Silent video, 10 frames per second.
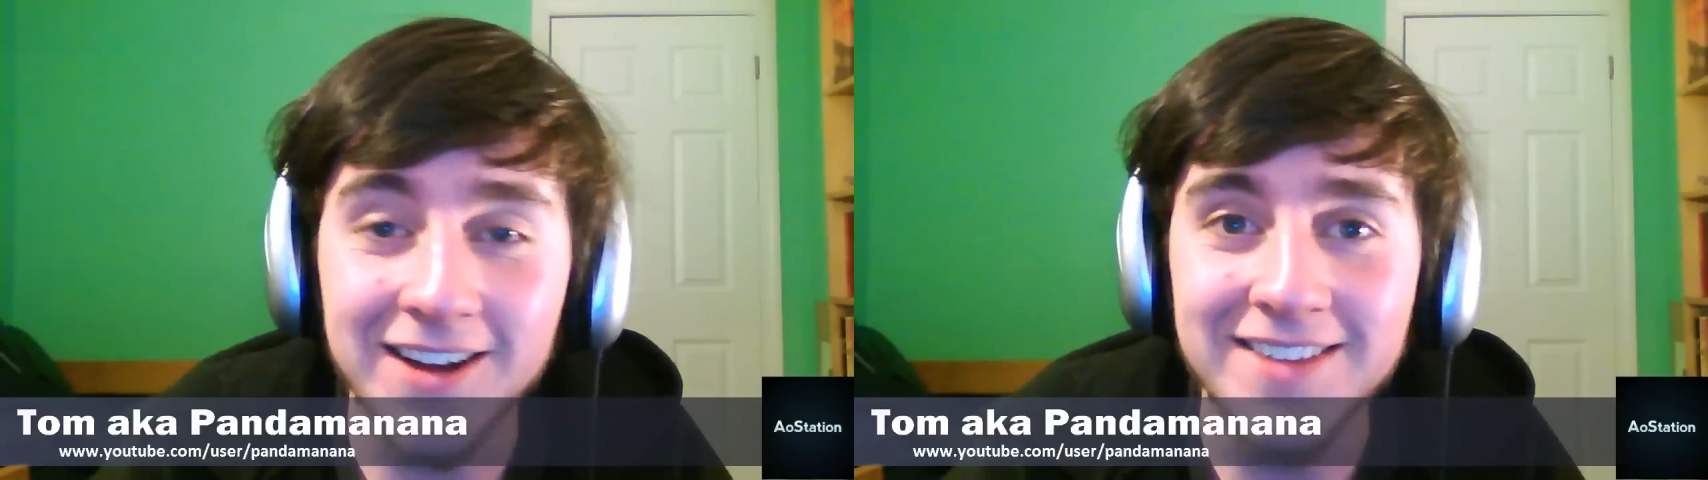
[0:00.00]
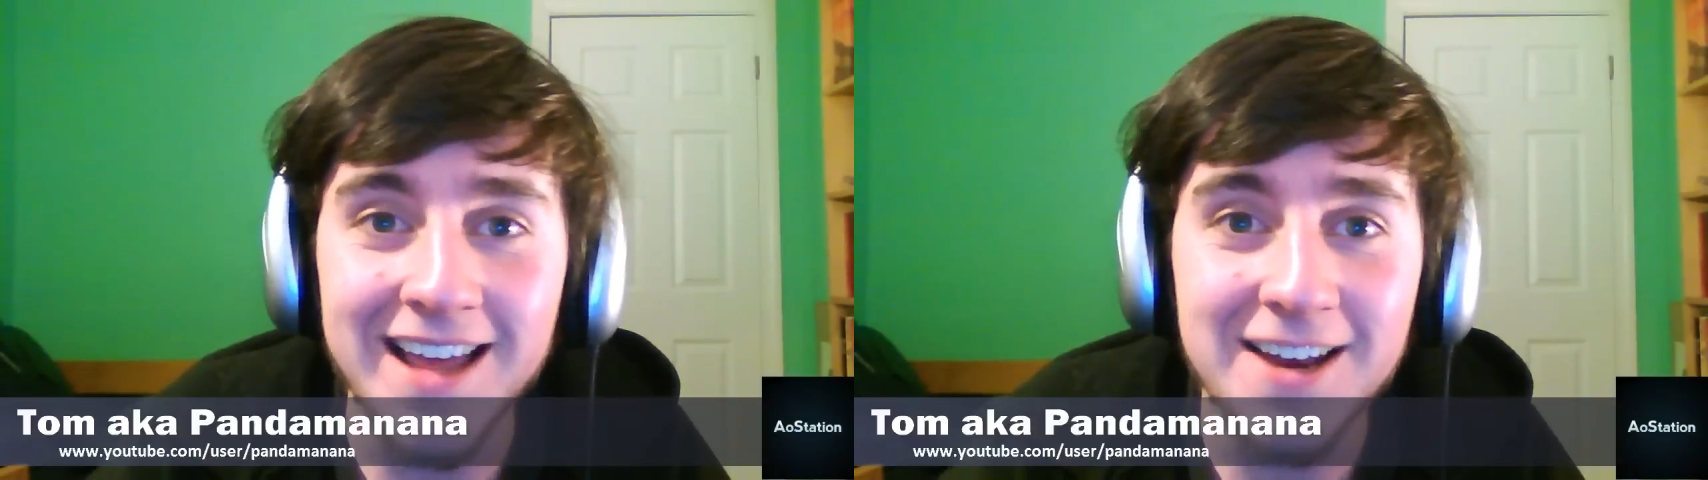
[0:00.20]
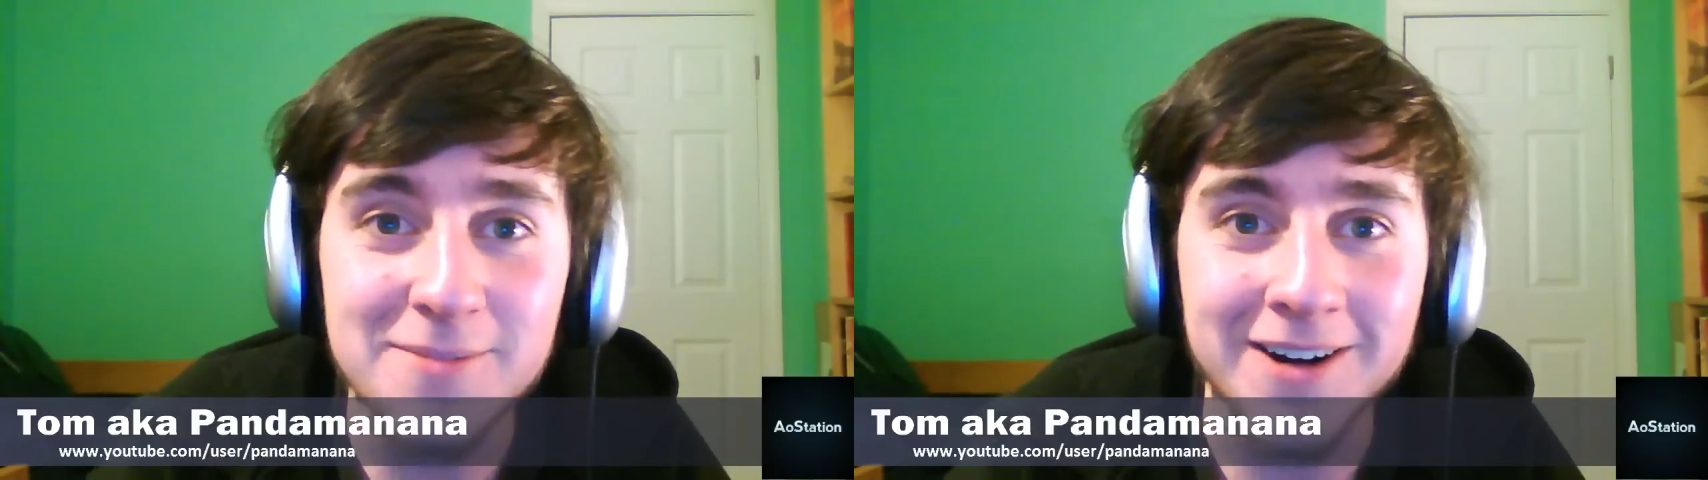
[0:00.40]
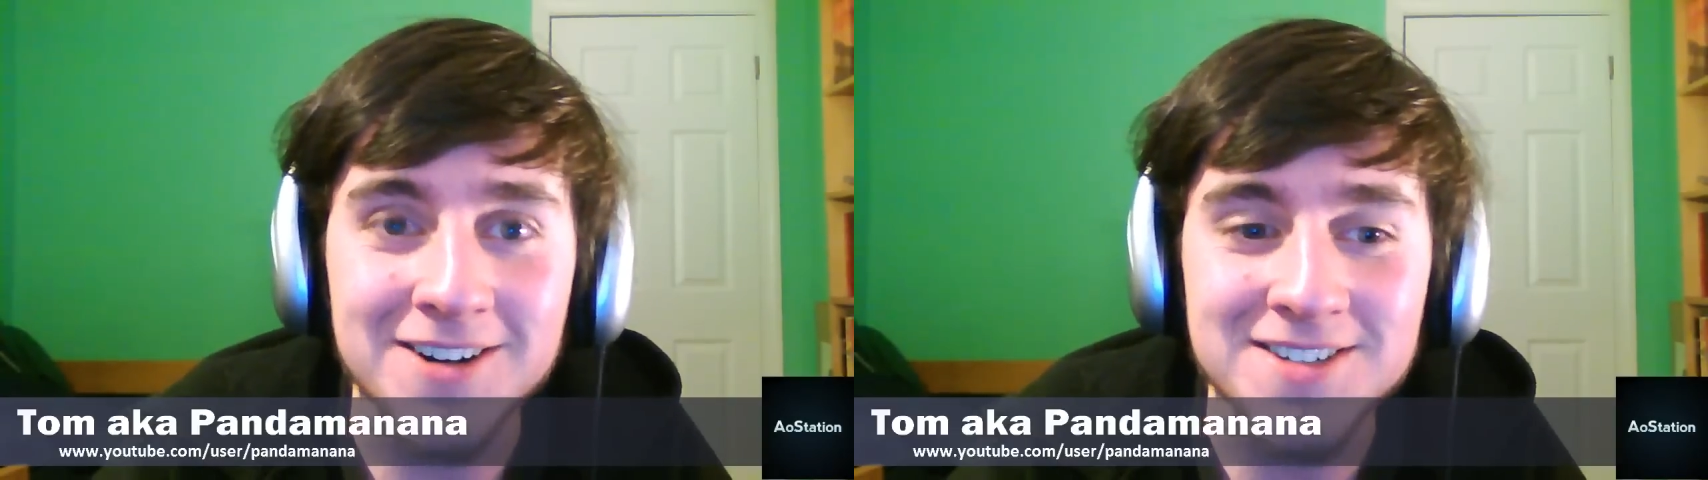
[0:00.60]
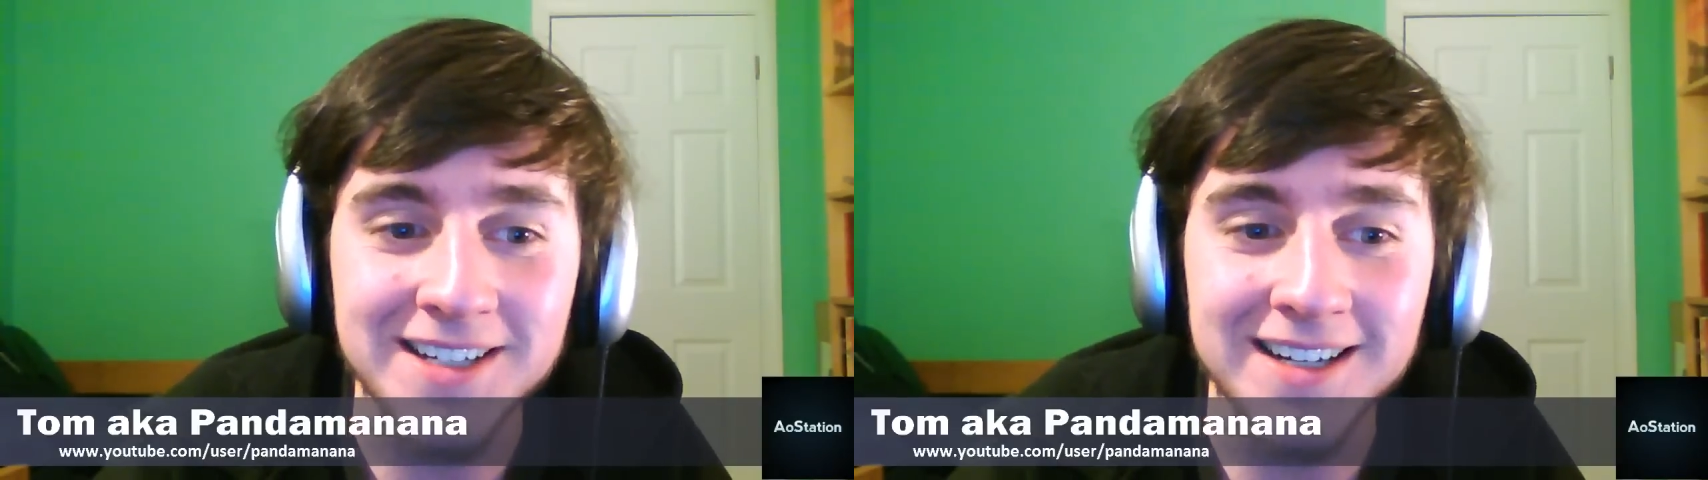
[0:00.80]
on that
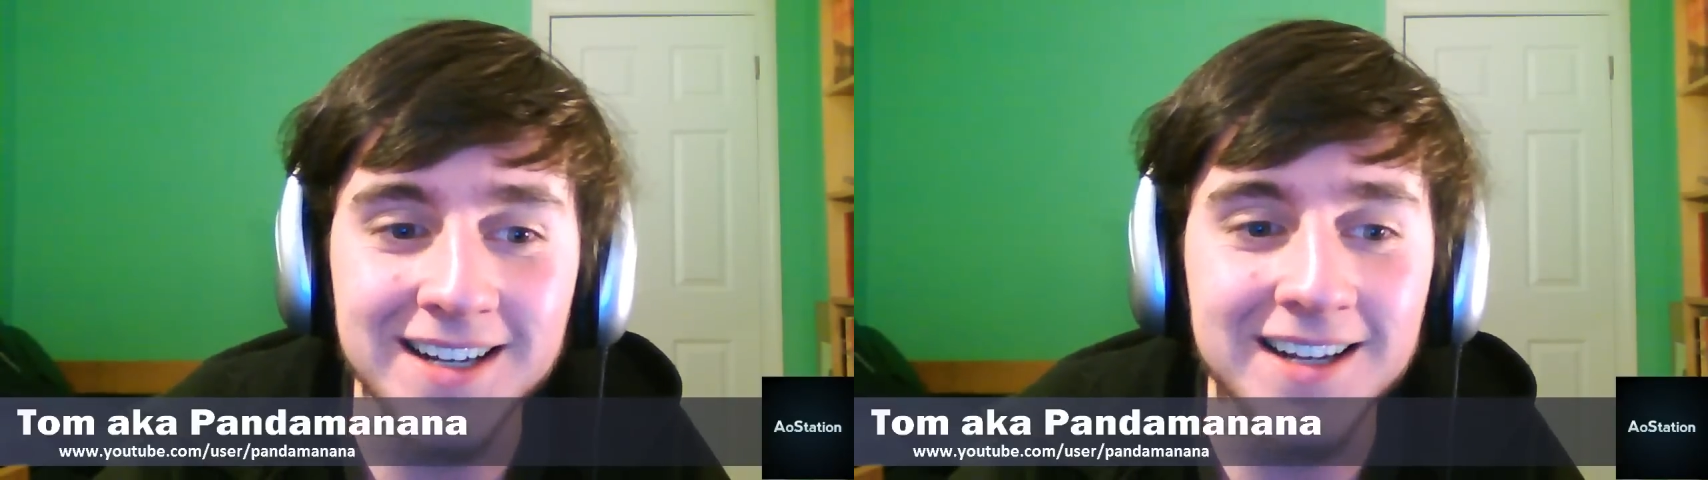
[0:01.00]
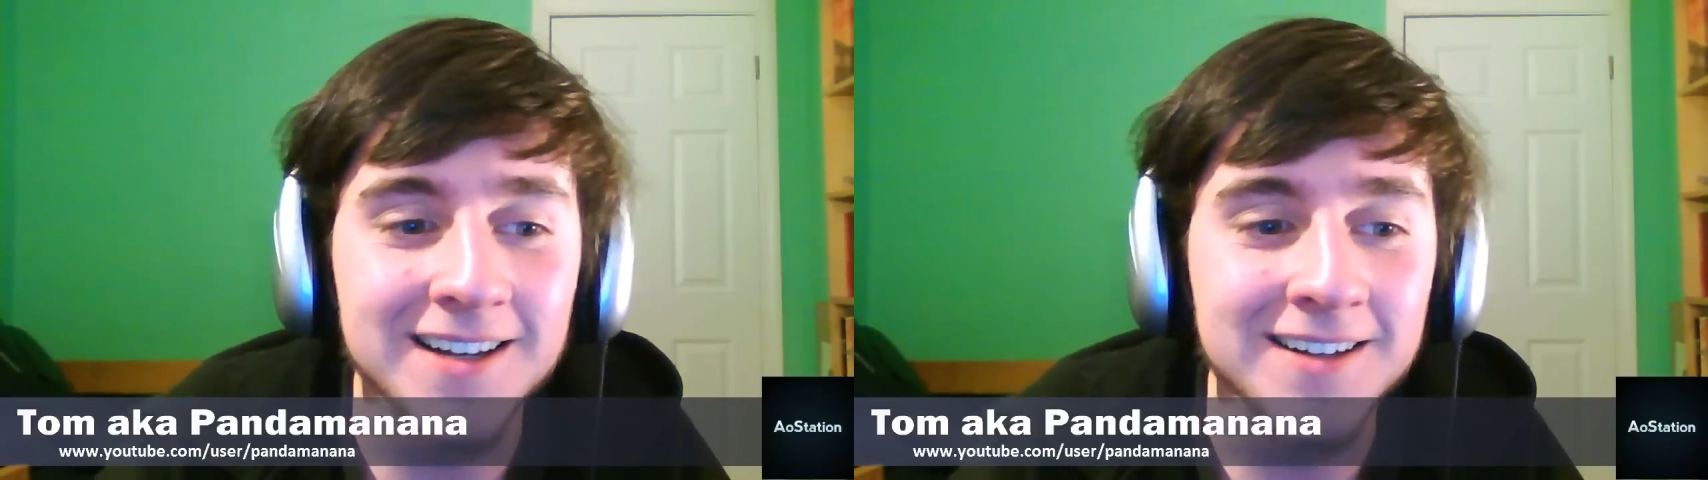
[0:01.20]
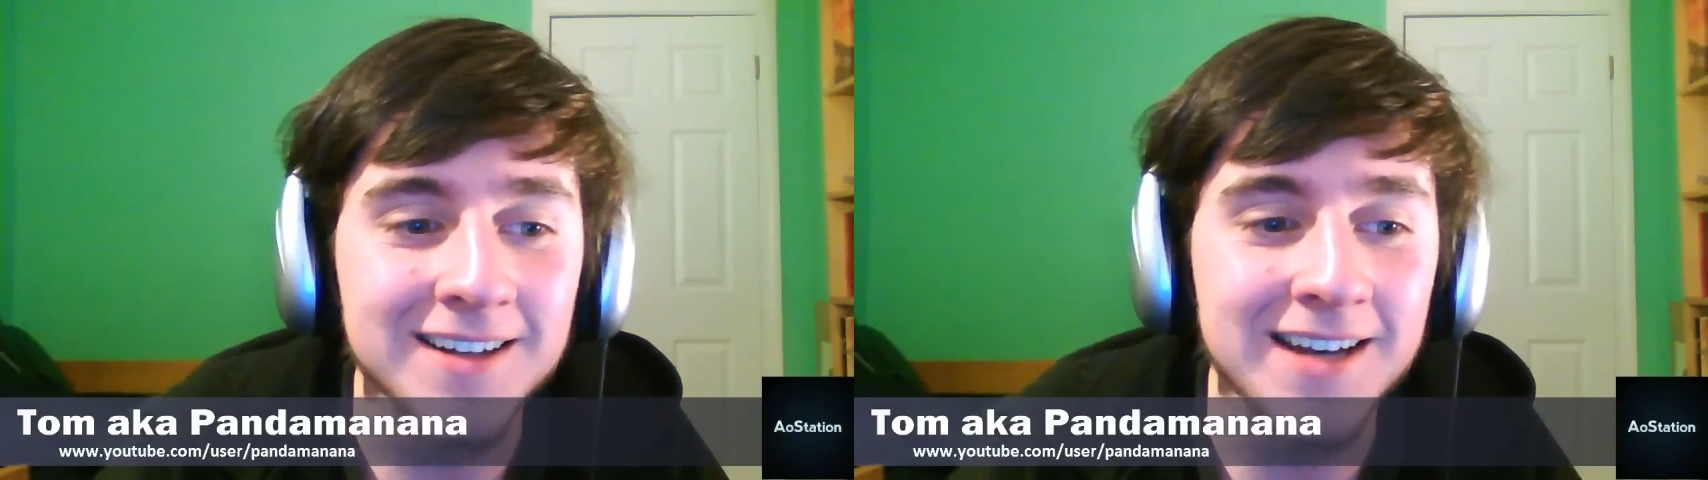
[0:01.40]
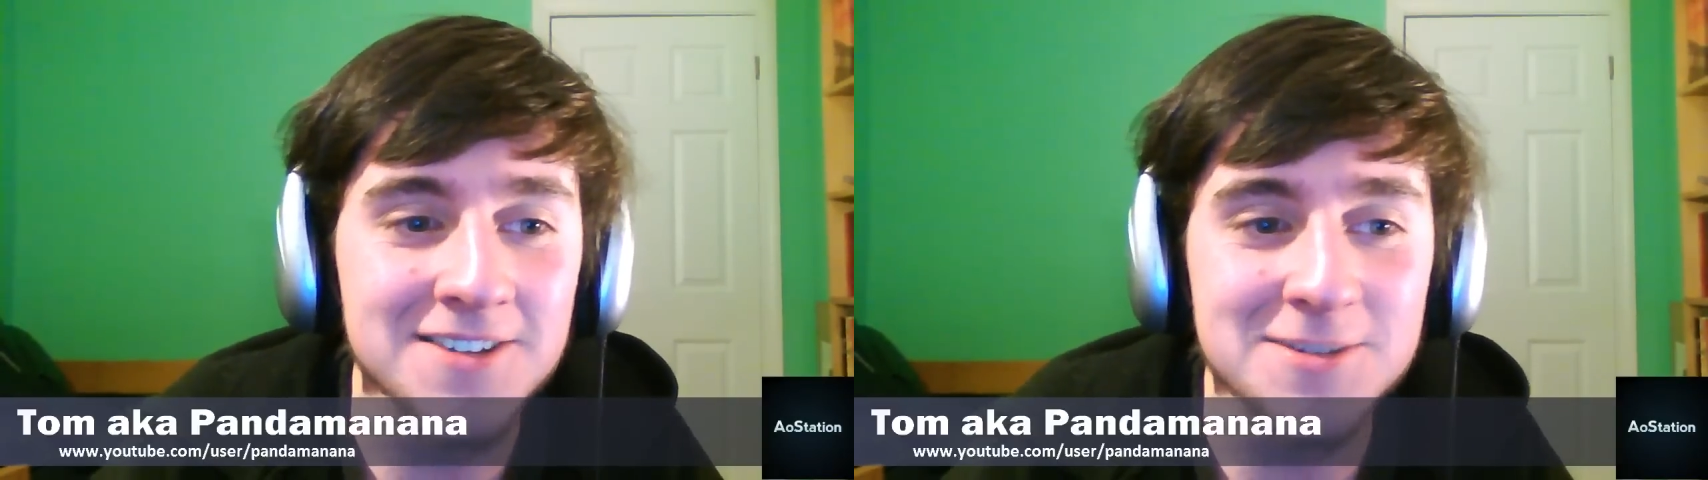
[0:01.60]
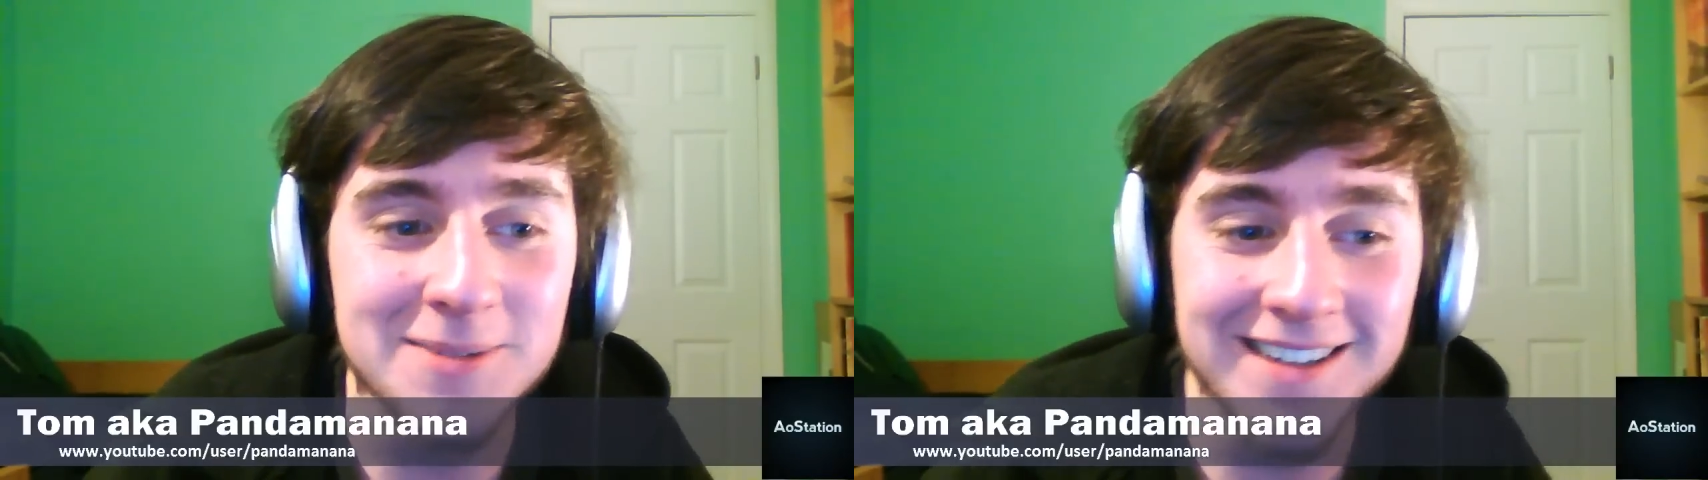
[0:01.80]
embarrassing
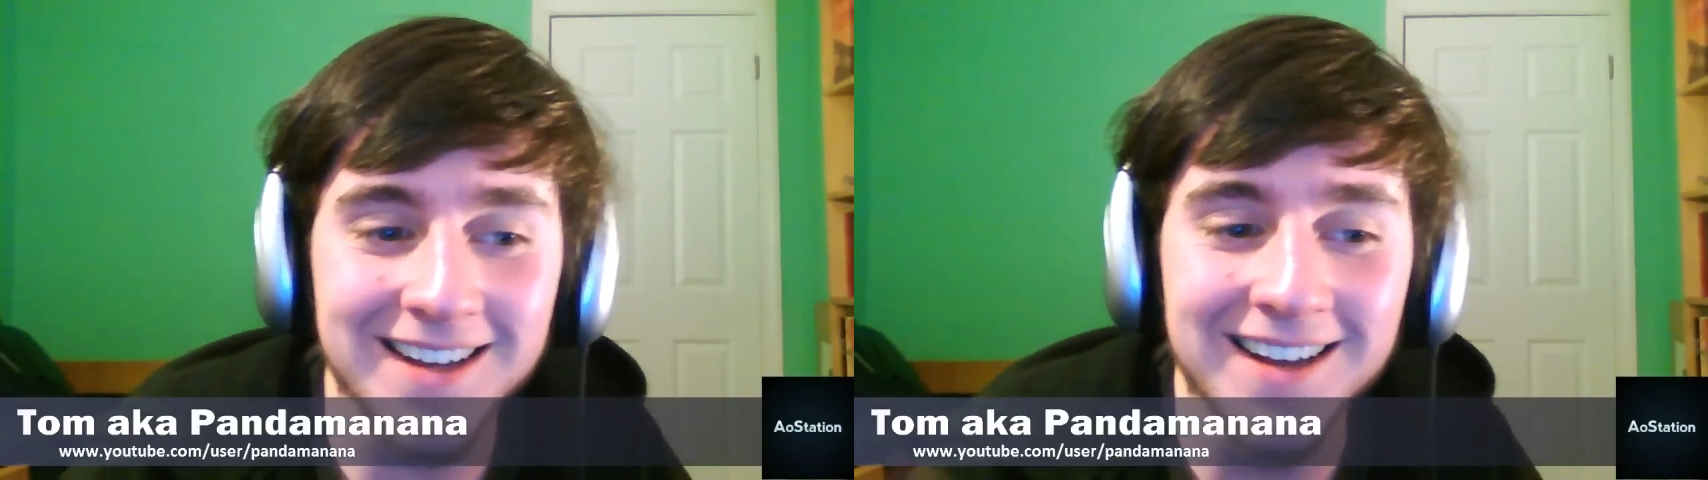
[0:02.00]
announcement,